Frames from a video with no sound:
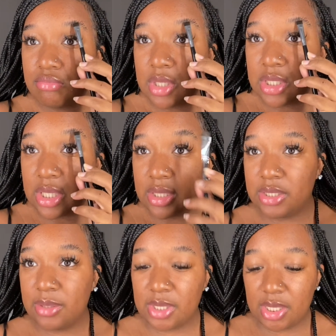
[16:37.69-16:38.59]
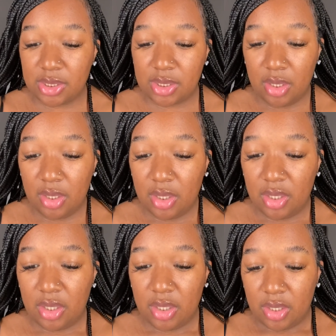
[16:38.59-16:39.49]
It's like the same size,
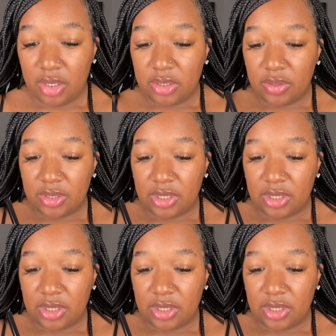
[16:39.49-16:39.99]
so it's